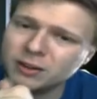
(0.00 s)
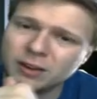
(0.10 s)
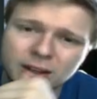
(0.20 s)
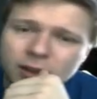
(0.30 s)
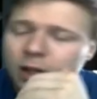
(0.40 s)

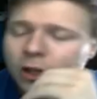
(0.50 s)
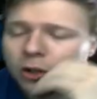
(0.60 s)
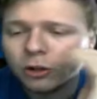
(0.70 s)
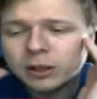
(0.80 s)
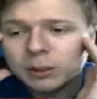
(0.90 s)
Like,
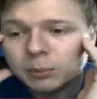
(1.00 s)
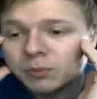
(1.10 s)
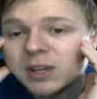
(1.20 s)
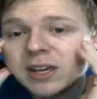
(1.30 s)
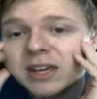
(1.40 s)
you're going to
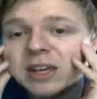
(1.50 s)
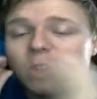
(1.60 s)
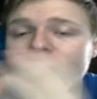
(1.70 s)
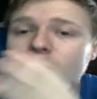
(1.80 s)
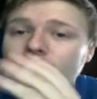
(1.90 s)

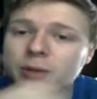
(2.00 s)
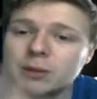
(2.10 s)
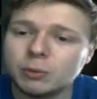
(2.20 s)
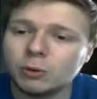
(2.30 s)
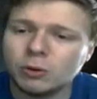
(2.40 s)
kill
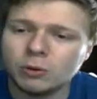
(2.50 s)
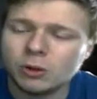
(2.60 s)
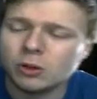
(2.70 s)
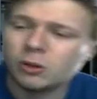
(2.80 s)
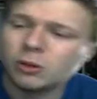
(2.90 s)
people.
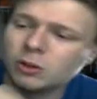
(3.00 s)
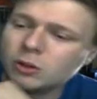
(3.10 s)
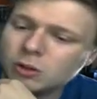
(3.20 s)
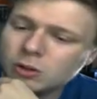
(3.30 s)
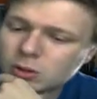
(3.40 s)

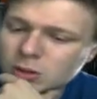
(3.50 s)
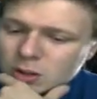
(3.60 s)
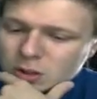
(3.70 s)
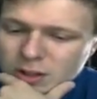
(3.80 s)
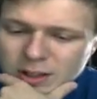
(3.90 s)

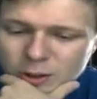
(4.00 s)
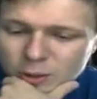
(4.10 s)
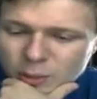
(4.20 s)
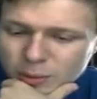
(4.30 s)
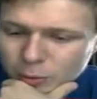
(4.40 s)

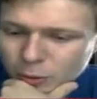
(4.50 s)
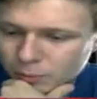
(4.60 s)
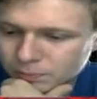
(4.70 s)
Kill people.